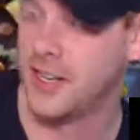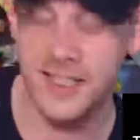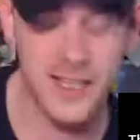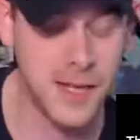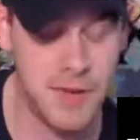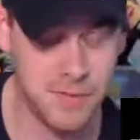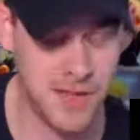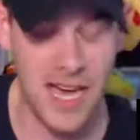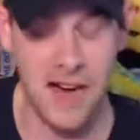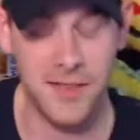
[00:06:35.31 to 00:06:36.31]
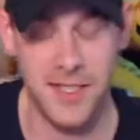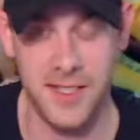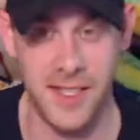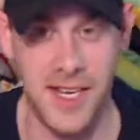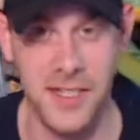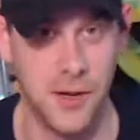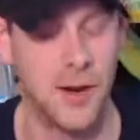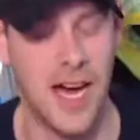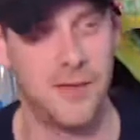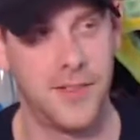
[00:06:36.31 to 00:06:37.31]
I say people that have kids like I
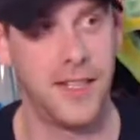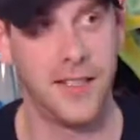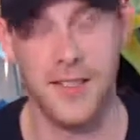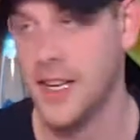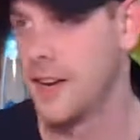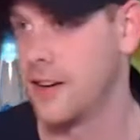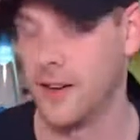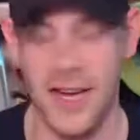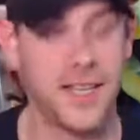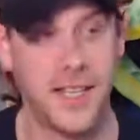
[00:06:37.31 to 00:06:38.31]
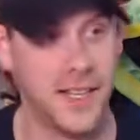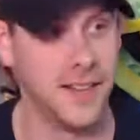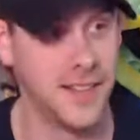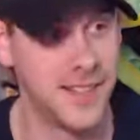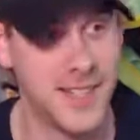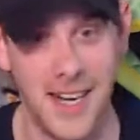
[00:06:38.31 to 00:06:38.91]
don't have kids, or a kid at least.